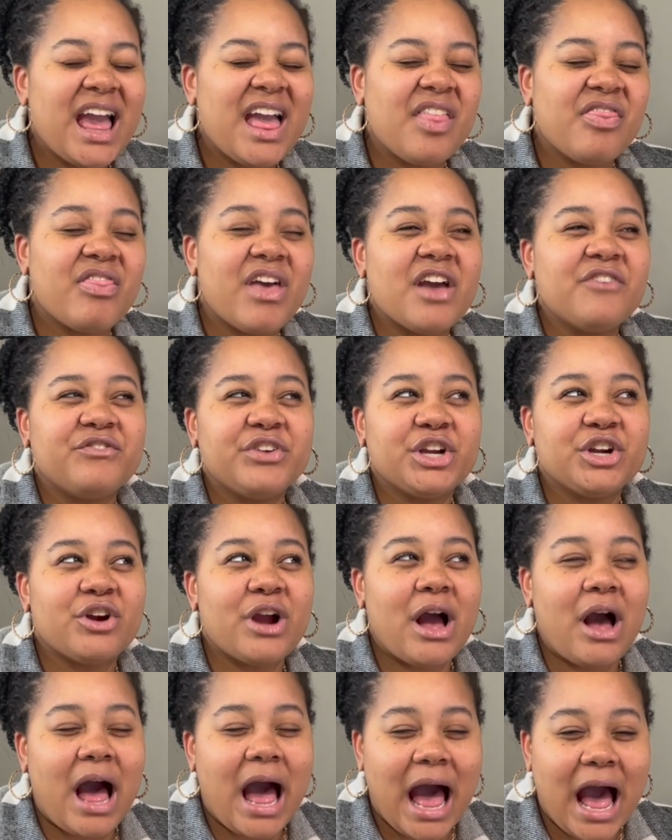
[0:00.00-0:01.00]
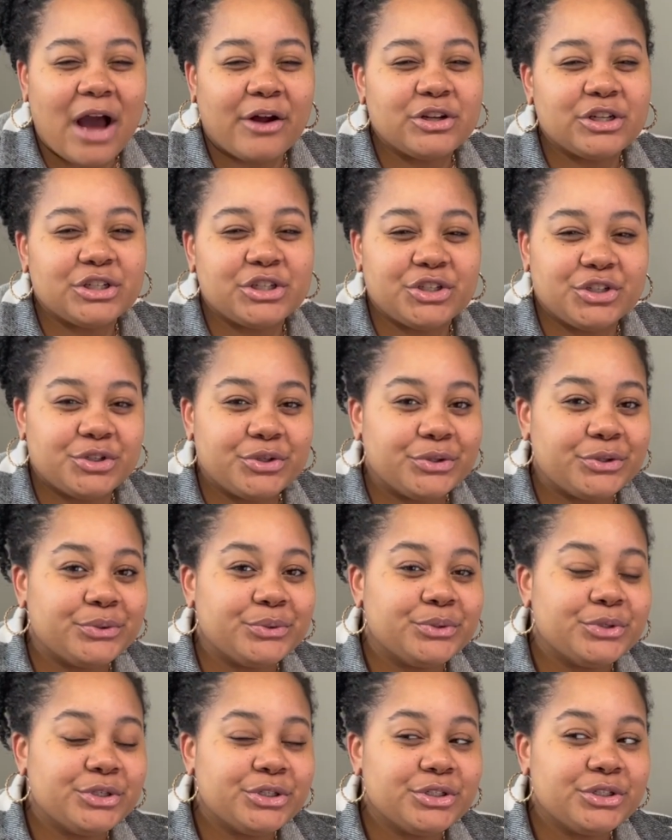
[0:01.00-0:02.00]
and then figure out how do
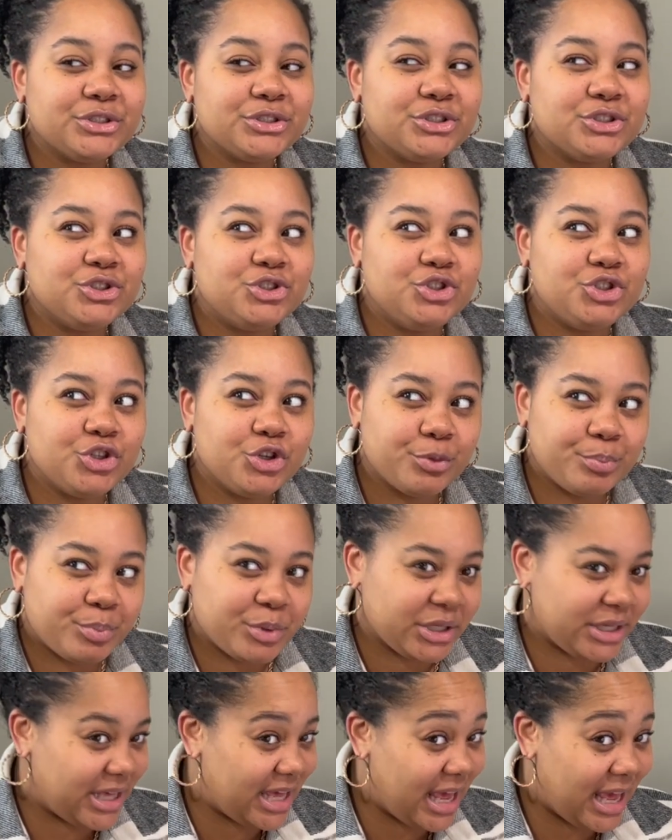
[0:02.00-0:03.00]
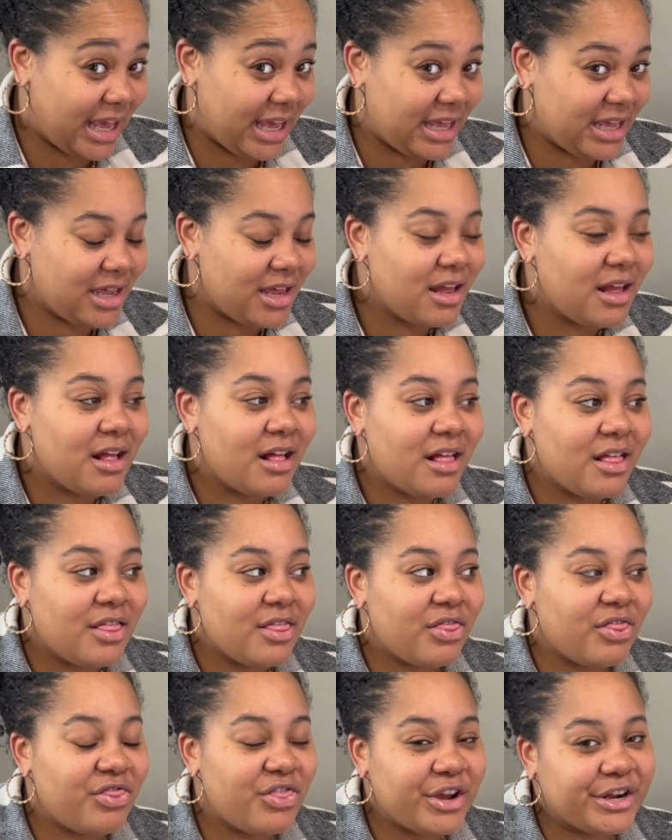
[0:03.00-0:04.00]
you duplicate
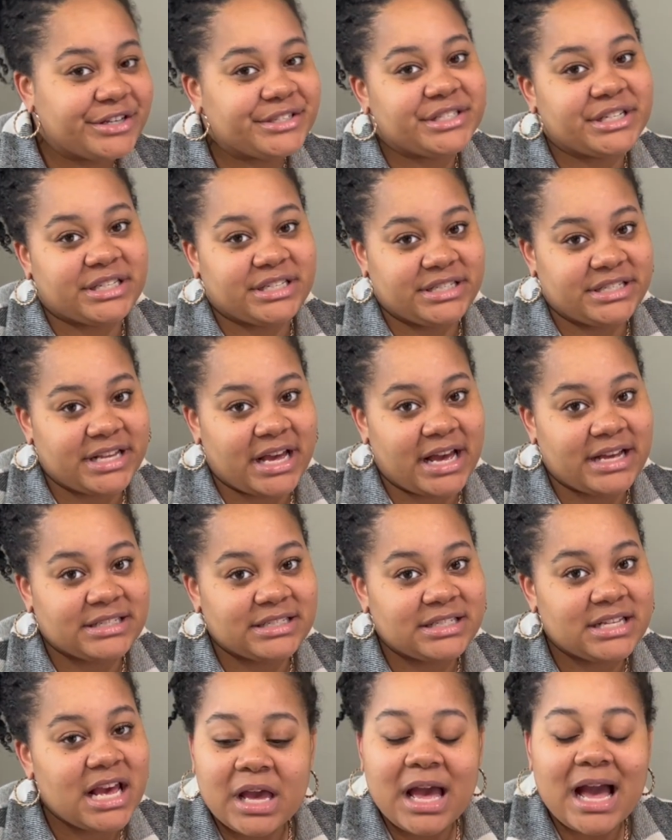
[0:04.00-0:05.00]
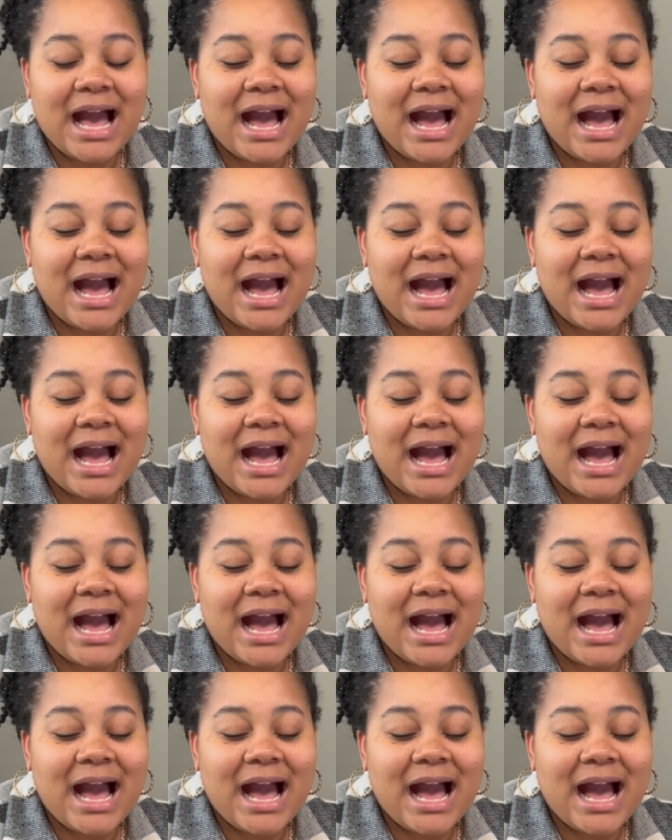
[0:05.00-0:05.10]
their success.